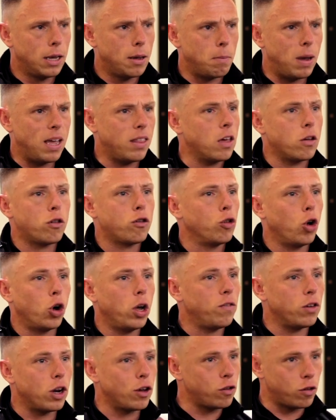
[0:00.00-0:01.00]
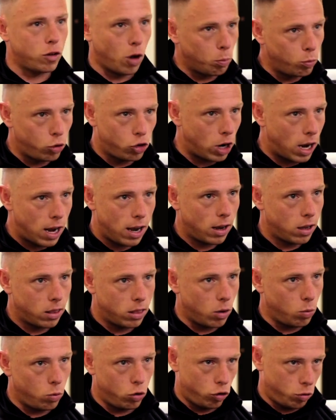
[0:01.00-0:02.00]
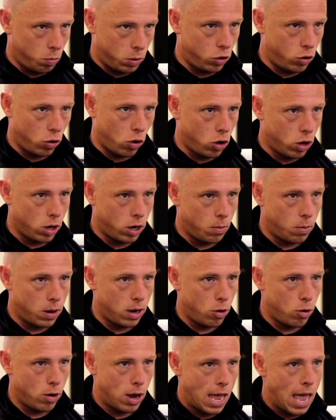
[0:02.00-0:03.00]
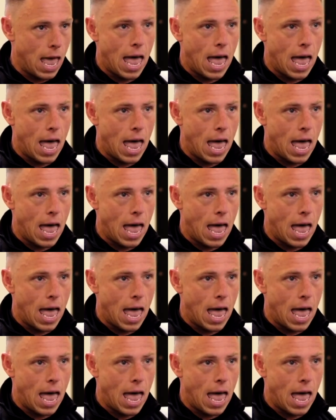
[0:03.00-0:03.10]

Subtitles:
make this not even a subject that we should be talking about.